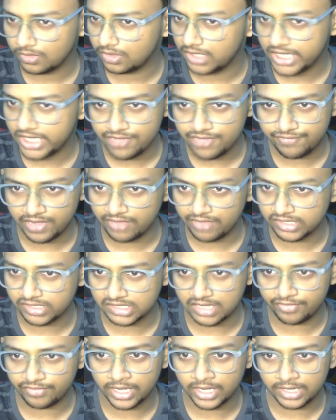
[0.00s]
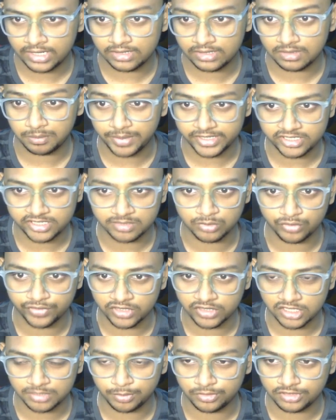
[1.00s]
e5 is definitely the best move in
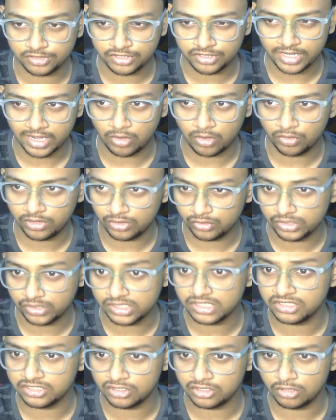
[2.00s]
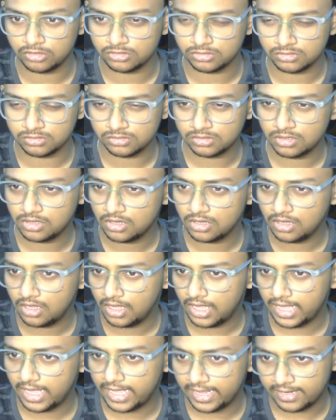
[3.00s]
this position according to the engine also.
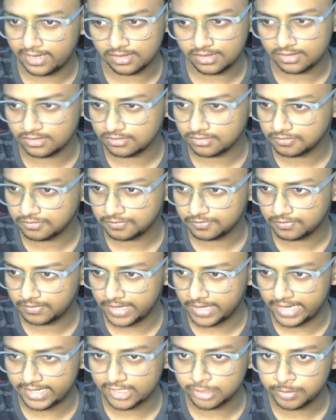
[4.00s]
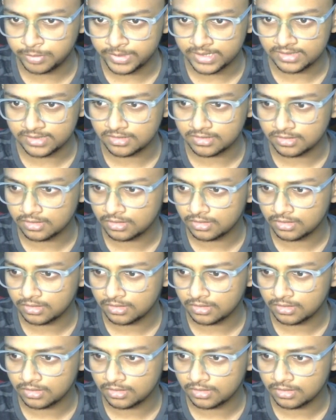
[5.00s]
And Magnus plays it.